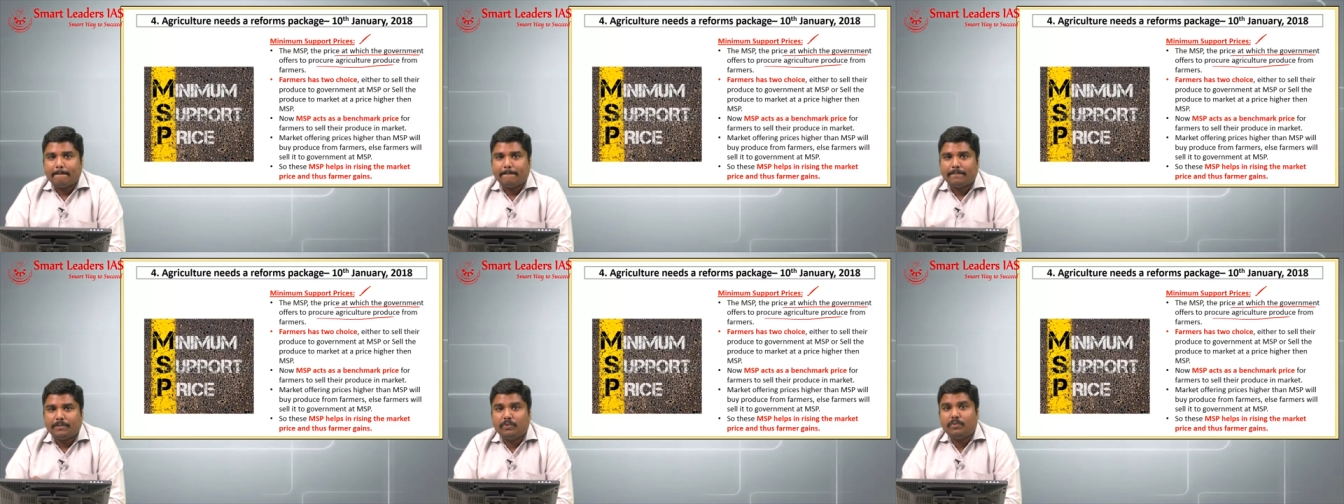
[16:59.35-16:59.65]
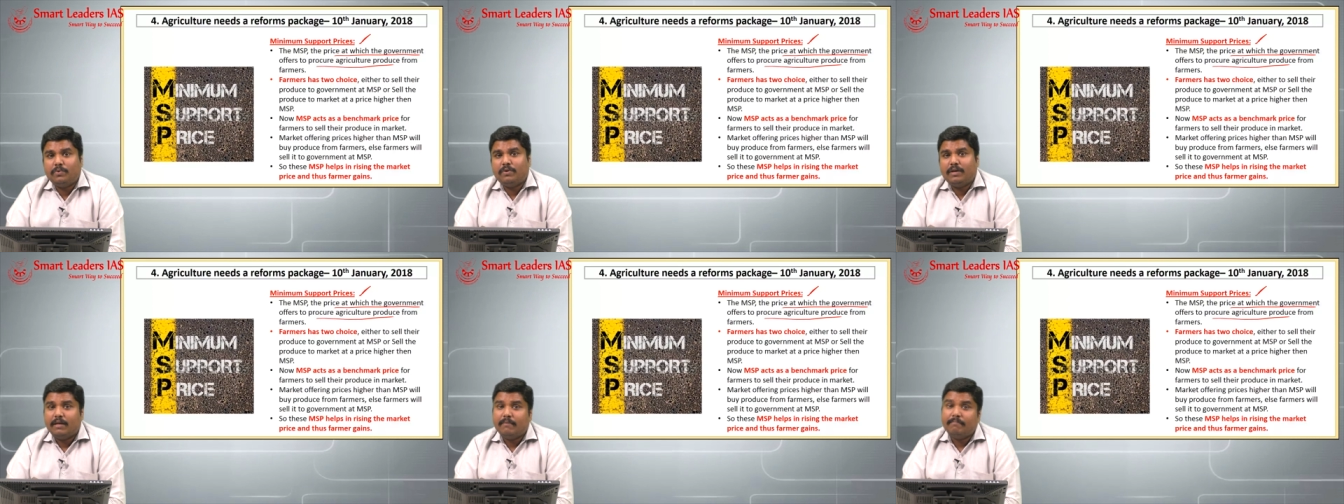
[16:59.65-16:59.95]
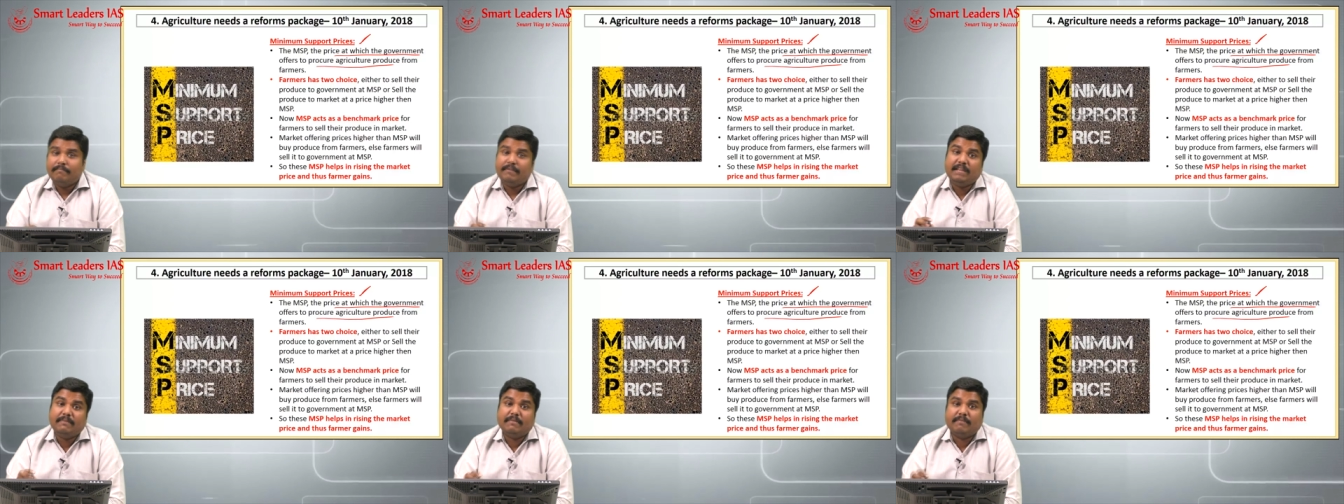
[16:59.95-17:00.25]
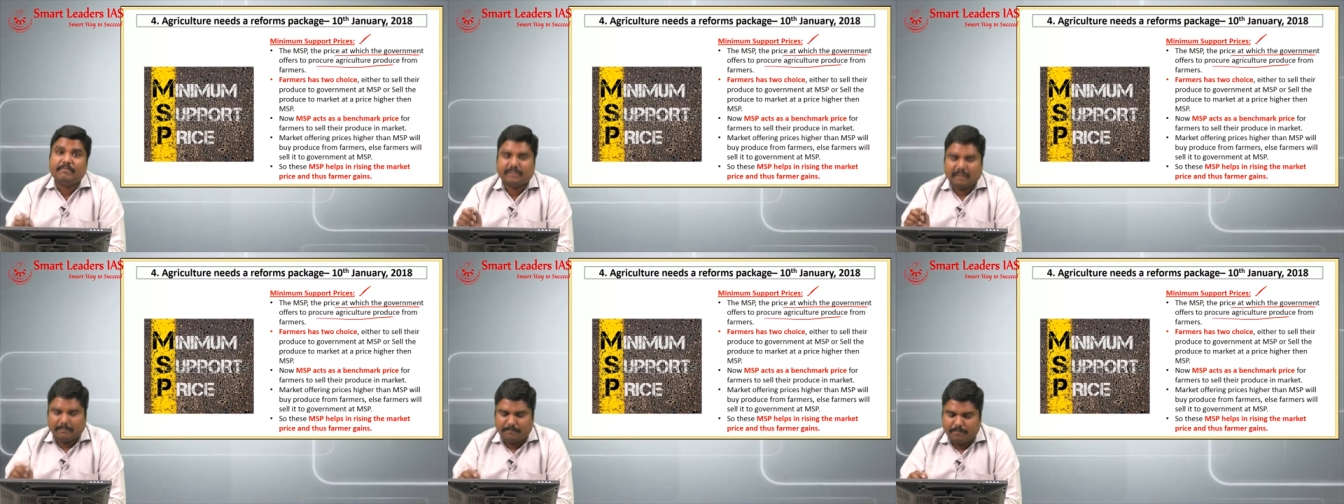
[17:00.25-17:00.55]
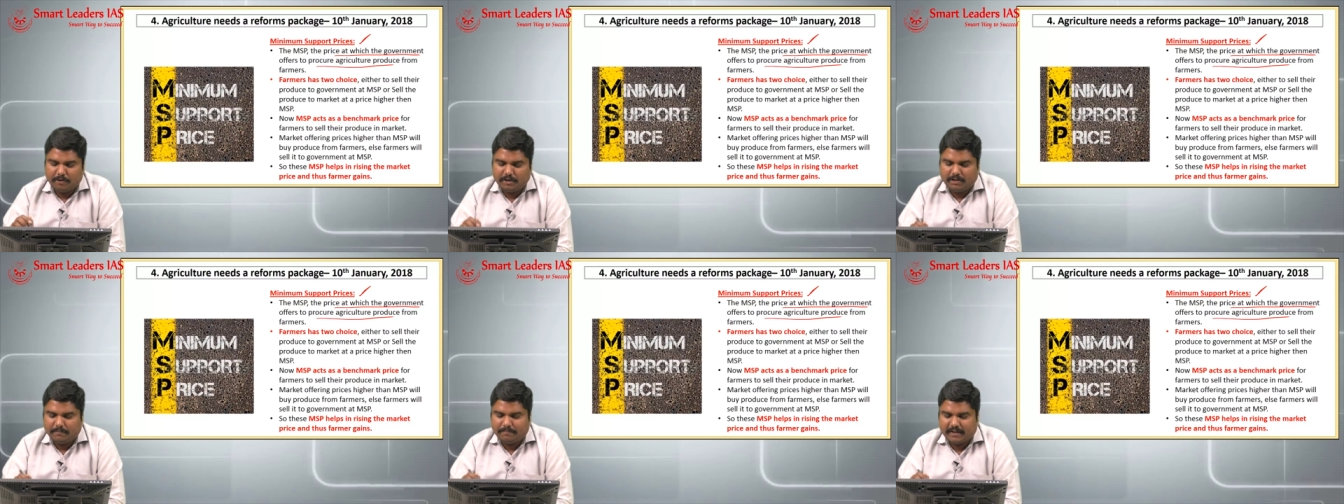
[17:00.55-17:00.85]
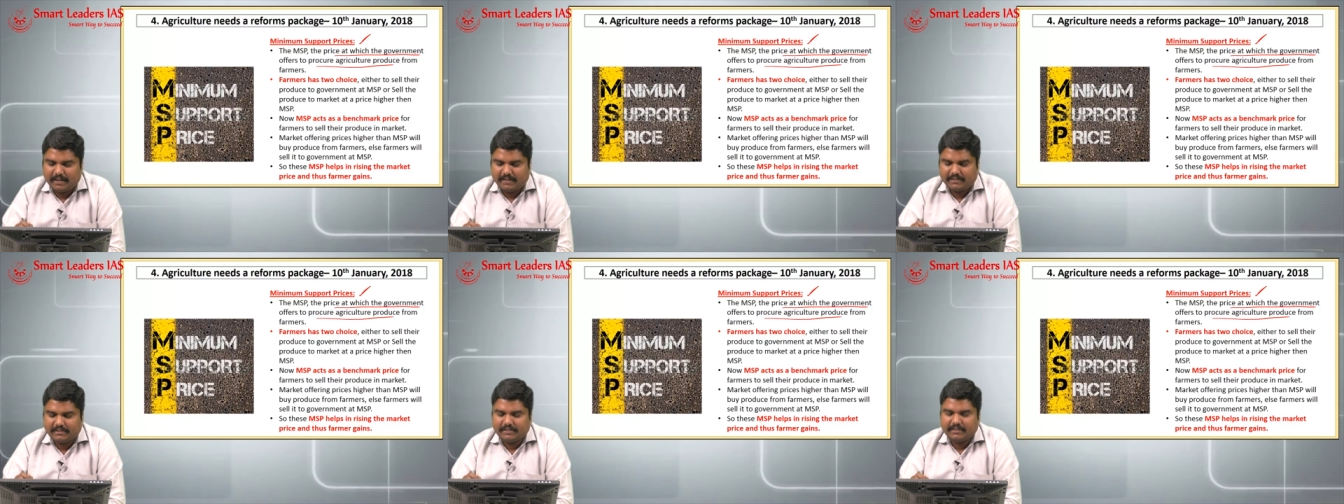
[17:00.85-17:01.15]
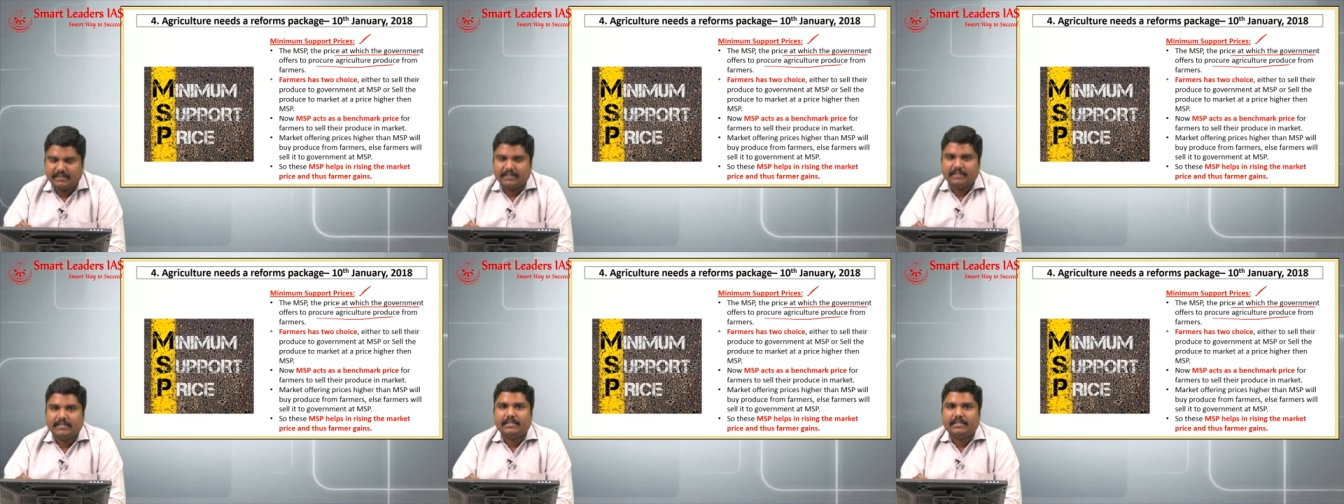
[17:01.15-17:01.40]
through minimum support price.